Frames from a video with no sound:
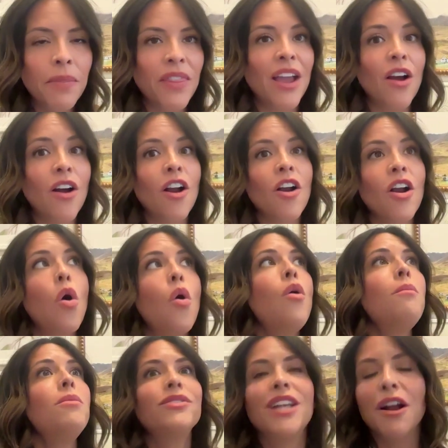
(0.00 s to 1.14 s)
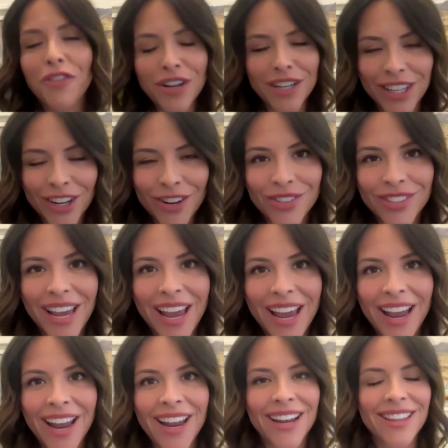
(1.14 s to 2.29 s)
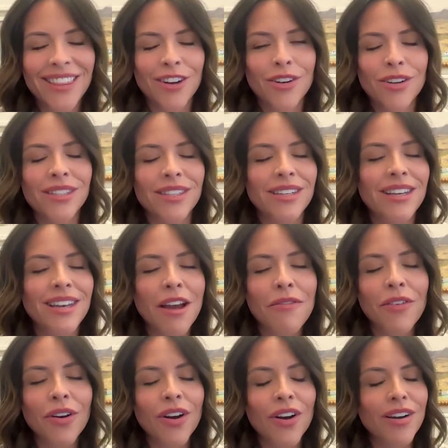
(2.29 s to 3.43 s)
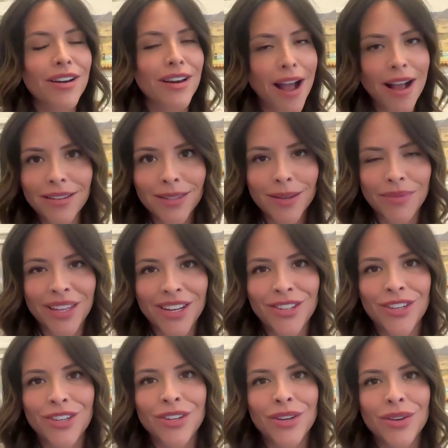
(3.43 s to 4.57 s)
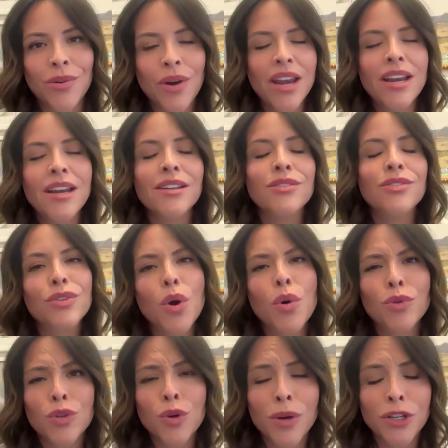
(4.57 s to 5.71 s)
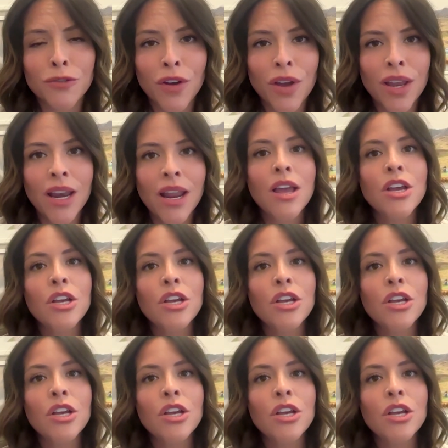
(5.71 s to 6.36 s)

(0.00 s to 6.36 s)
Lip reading: They are almost every single day. There is never not something to do, and it is so, so much fun.